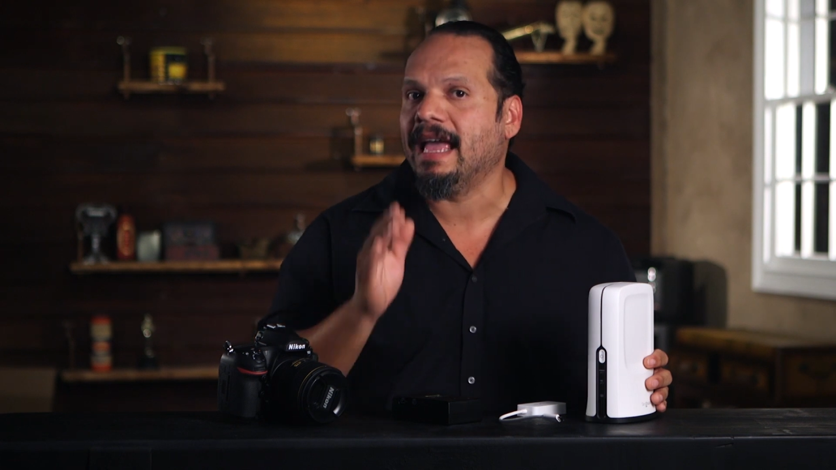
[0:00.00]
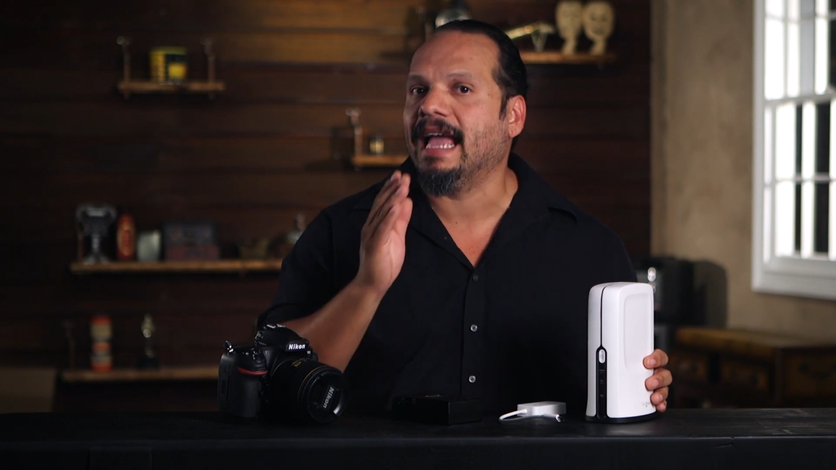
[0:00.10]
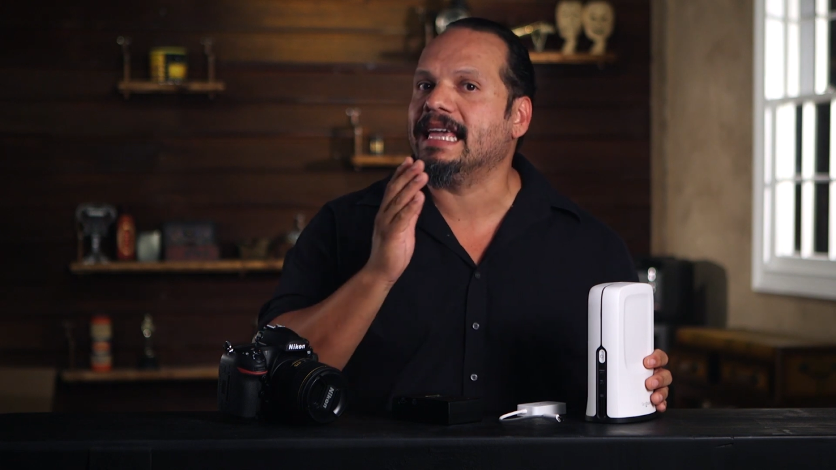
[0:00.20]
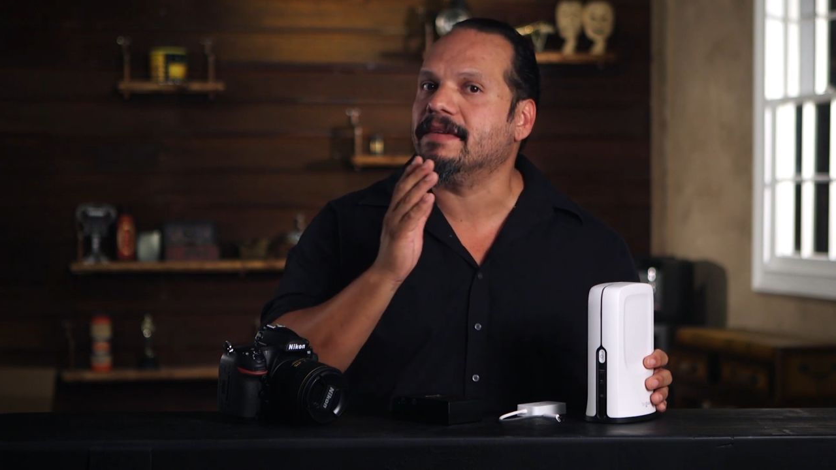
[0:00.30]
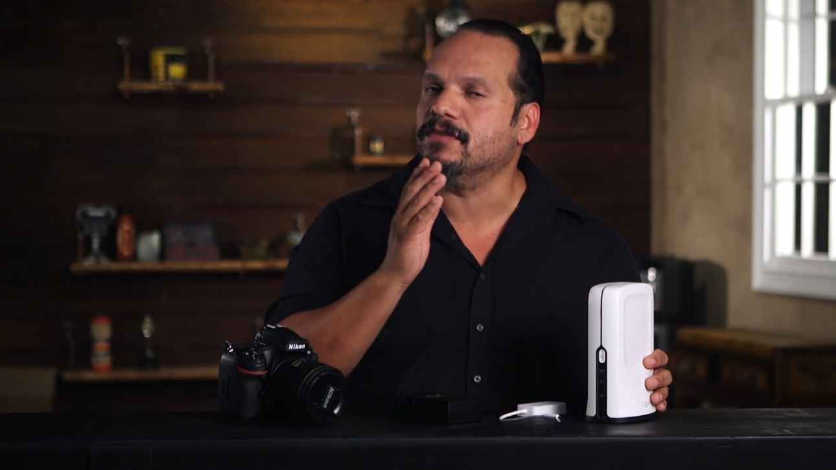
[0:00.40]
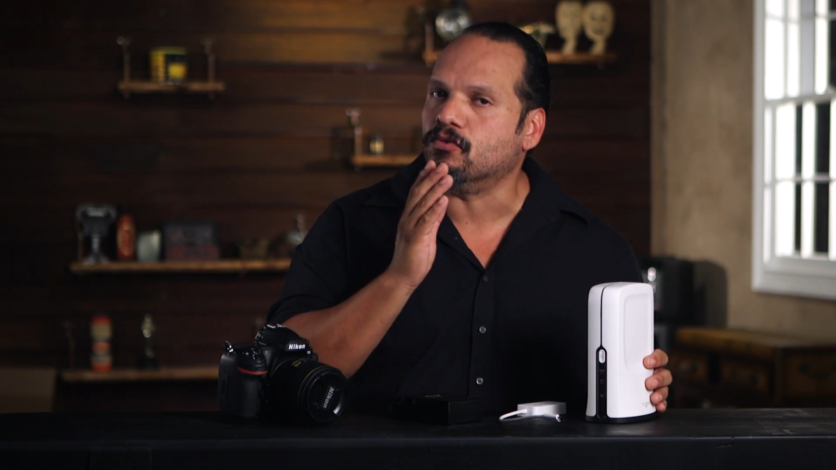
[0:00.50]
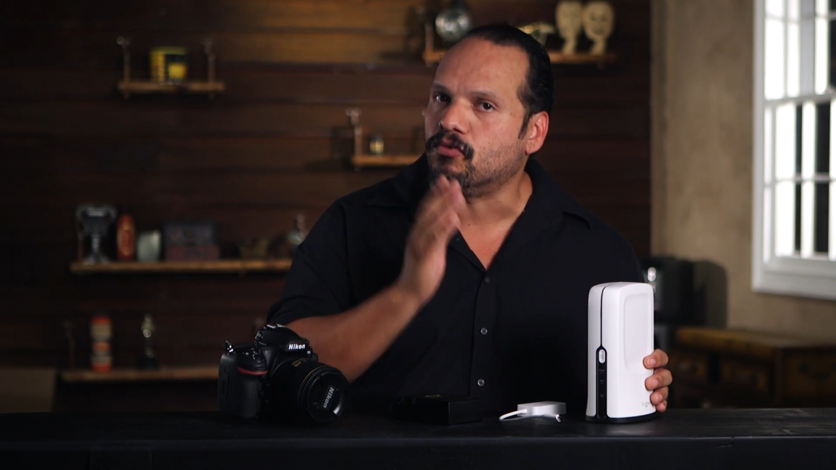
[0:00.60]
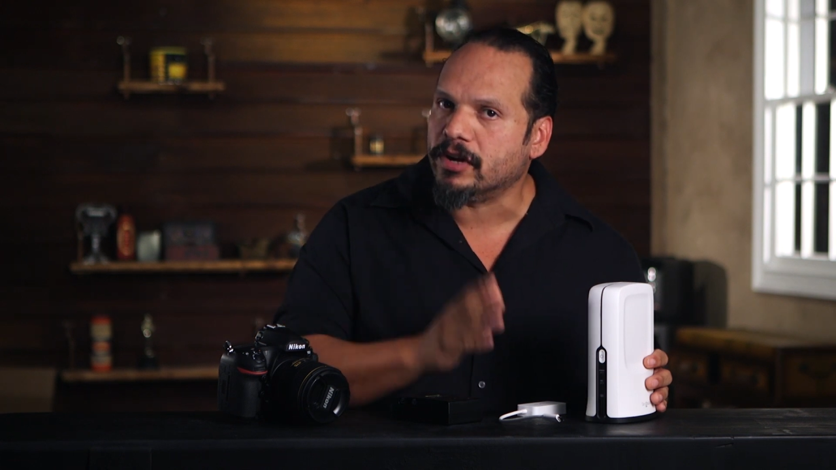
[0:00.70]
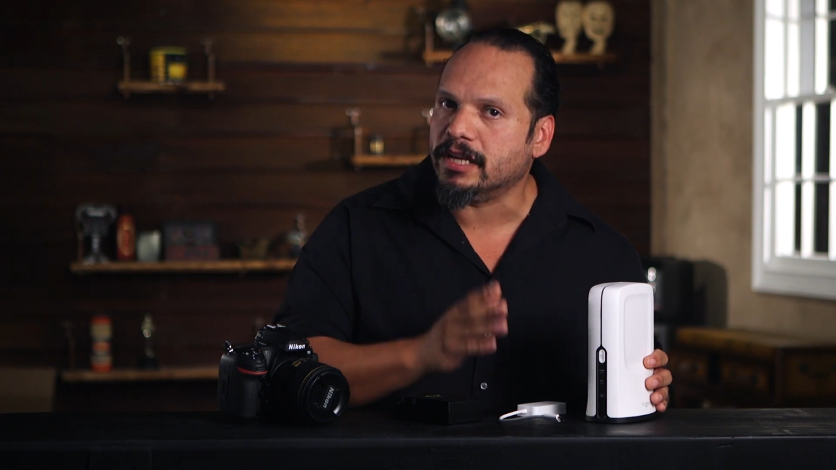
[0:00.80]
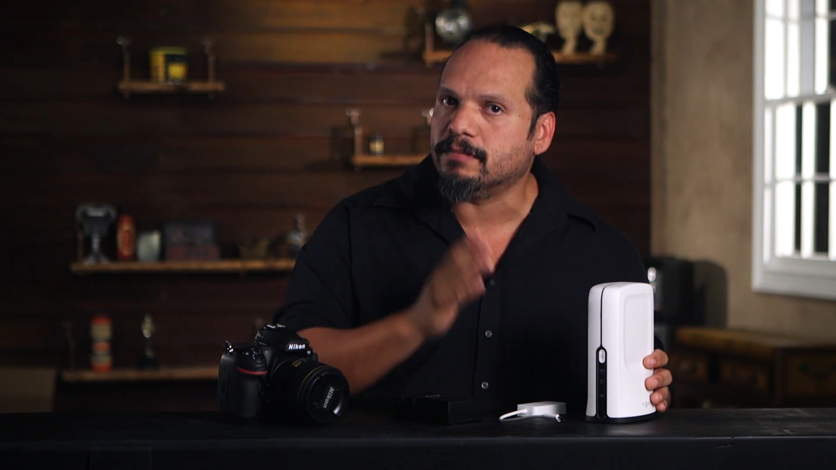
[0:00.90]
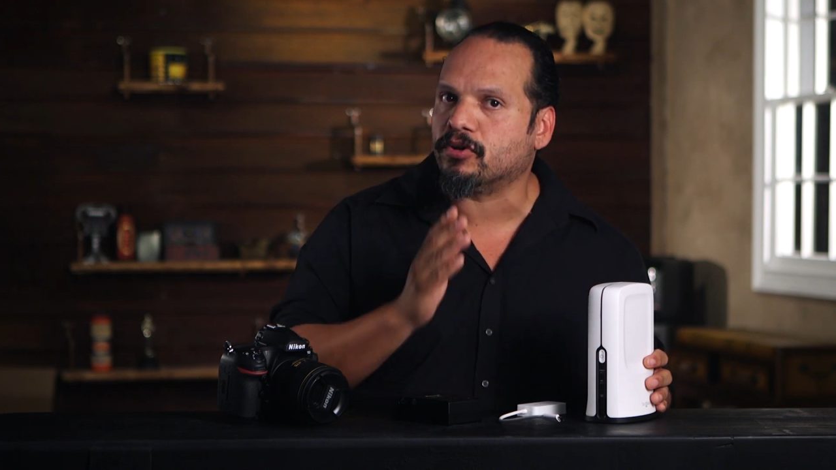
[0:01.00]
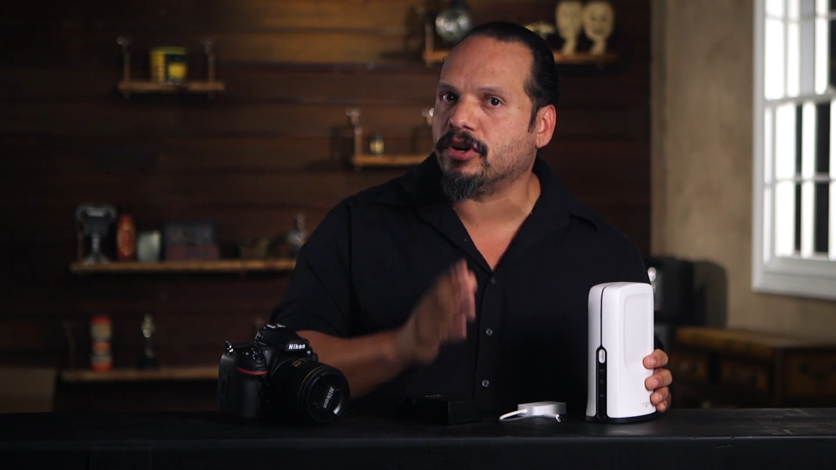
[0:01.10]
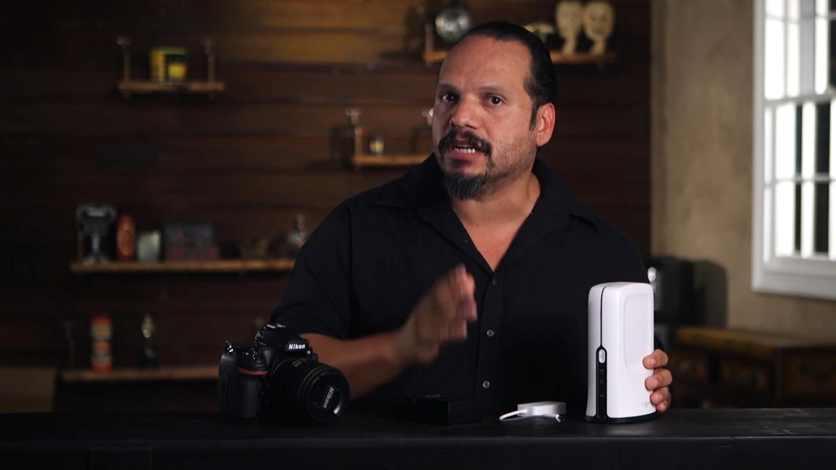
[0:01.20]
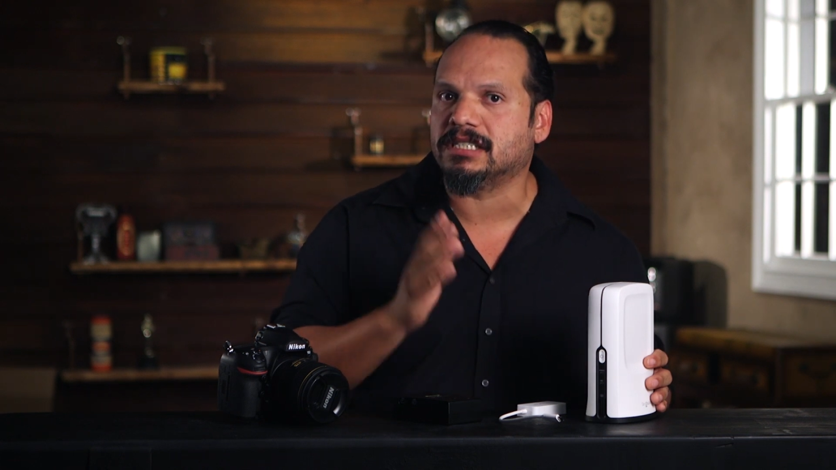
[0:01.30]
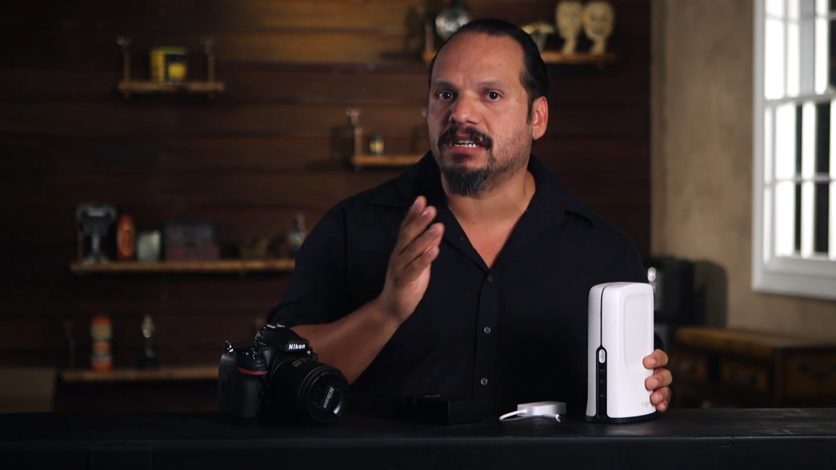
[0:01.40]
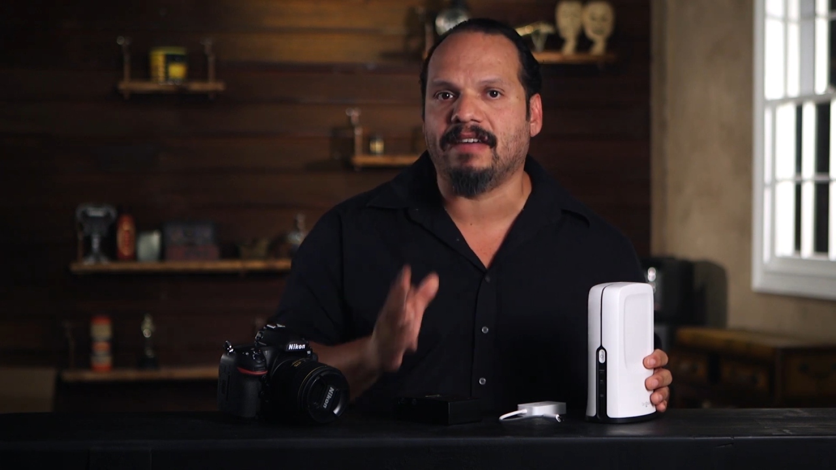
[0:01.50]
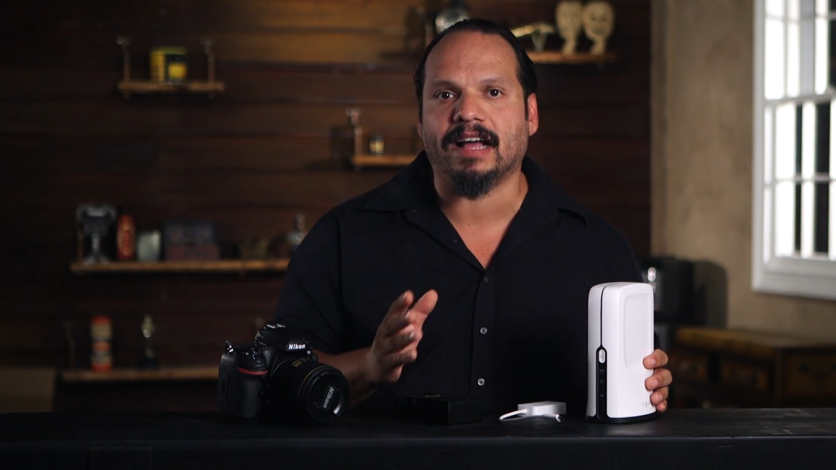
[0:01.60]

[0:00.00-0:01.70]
and give you real production